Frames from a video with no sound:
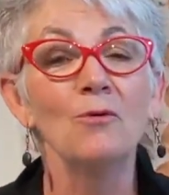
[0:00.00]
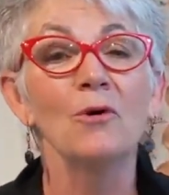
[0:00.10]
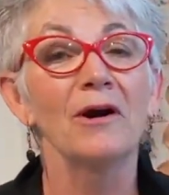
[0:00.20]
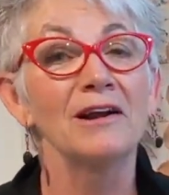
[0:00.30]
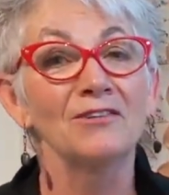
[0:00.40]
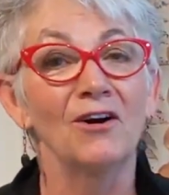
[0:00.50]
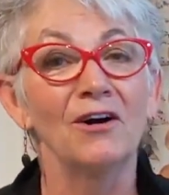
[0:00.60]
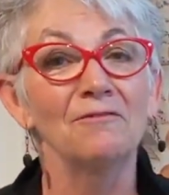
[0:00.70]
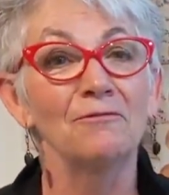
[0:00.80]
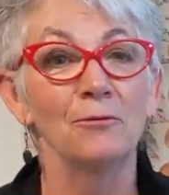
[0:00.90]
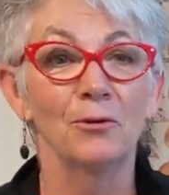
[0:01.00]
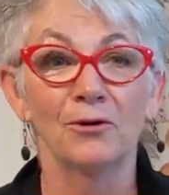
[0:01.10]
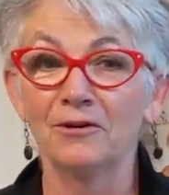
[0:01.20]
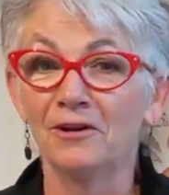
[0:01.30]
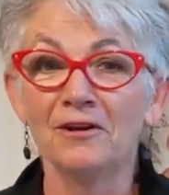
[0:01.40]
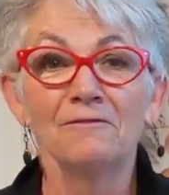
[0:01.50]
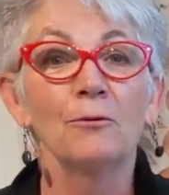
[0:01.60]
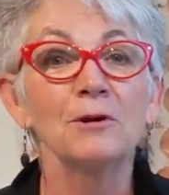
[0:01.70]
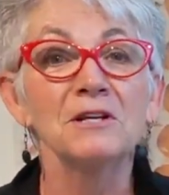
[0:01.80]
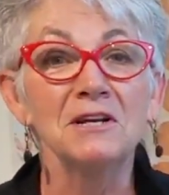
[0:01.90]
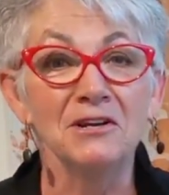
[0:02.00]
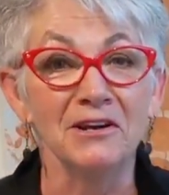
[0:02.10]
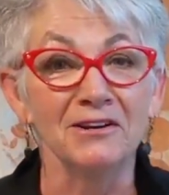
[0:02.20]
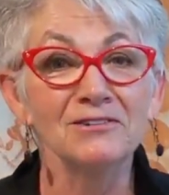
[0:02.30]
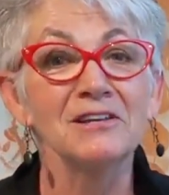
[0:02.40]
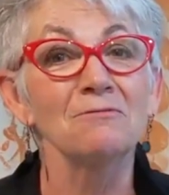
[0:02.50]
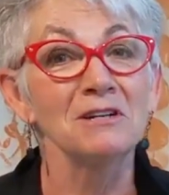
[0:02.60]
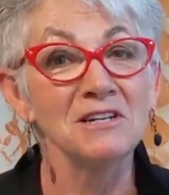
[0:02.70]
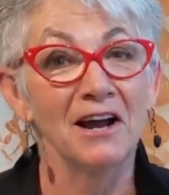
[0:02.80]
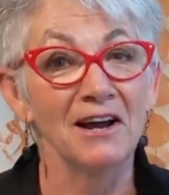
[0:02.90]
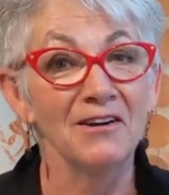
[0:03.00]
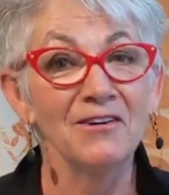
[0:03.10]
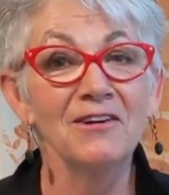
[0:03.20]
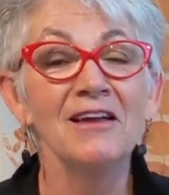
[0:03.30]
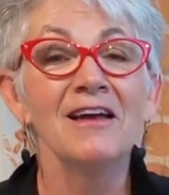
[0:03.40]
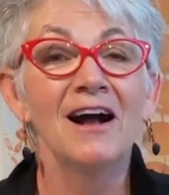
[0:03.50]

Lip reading: where I taught for 14 years and retired